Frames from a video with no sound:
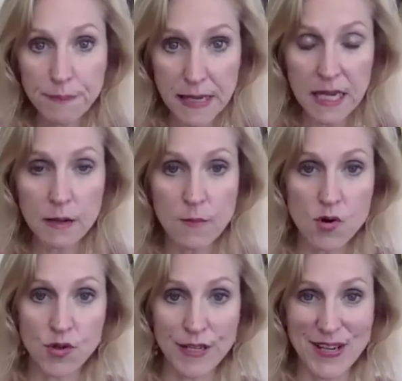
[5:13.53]
being an
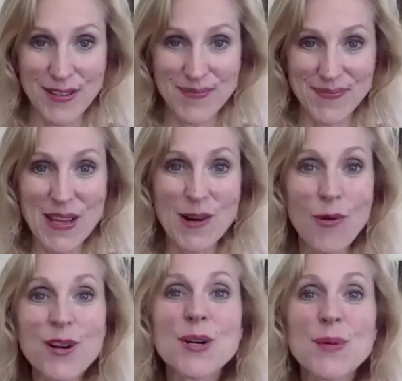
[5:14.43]
emotional eater, in
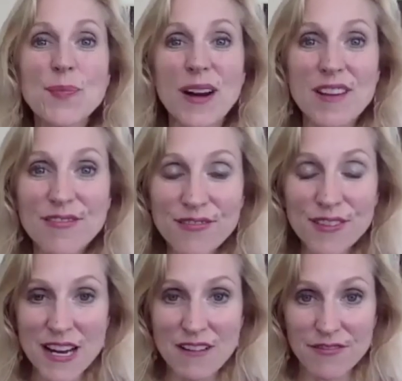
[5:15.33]
order to break
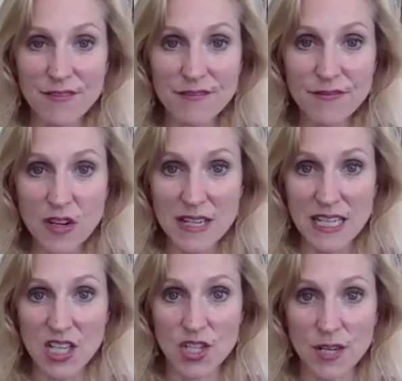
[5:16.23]
free from food
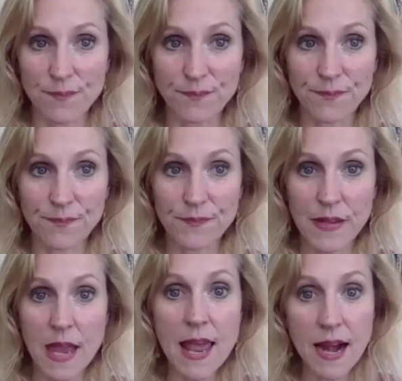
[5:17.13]
addiction.
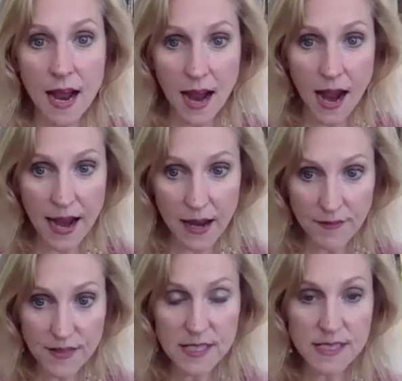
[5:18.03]
And I
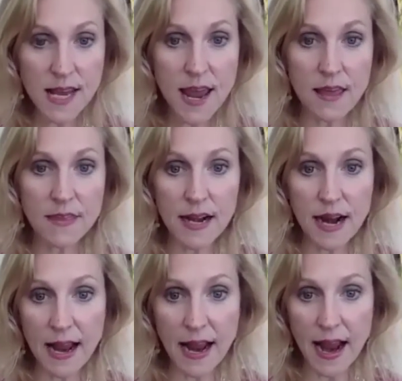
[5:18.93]
have to say that
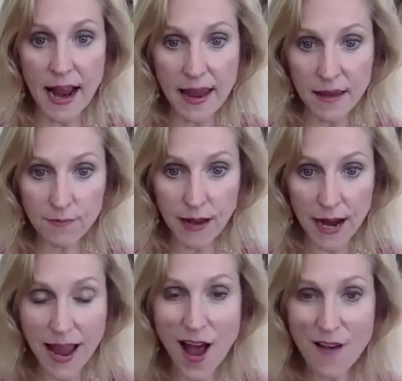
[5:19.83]
I, I, I
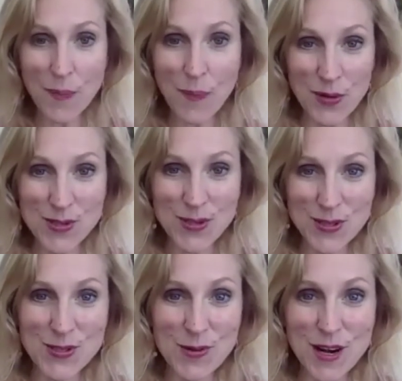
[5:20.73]
have a personal
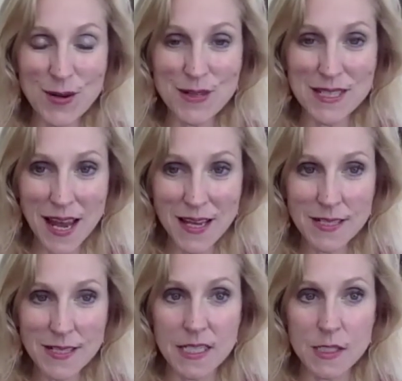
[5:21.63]
story to
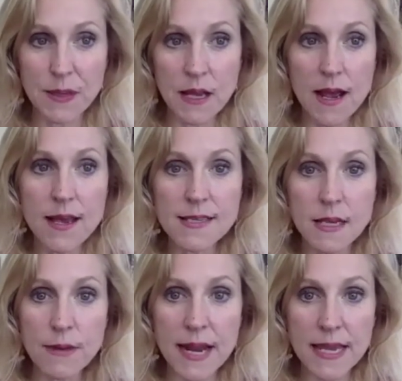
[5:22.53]
attest to this, because
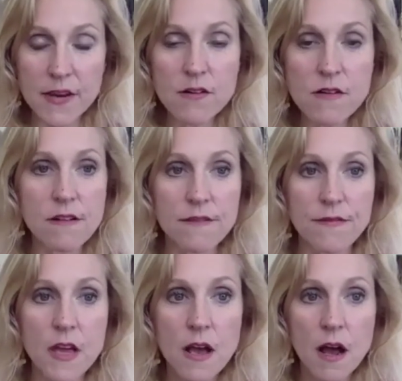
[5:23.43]
in my year
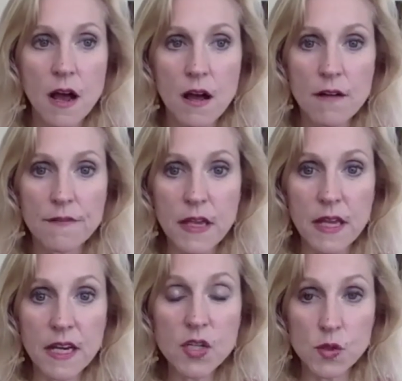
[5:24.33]
of, of
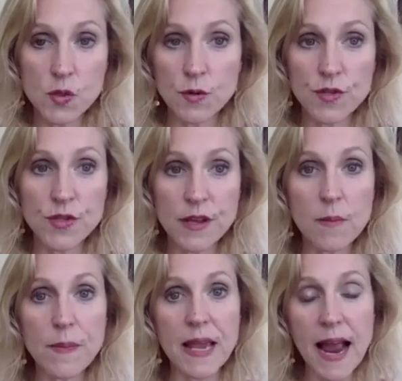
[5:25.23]
eating disorders
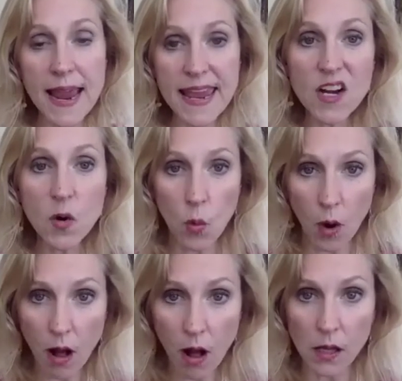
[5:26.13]
therapy, I hit a
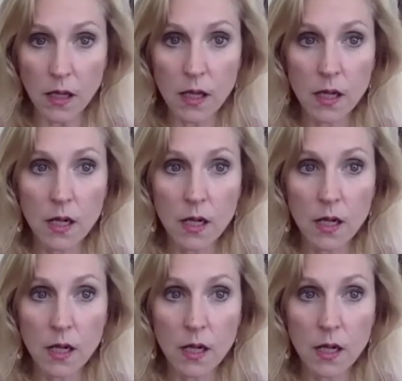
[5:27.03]
wall.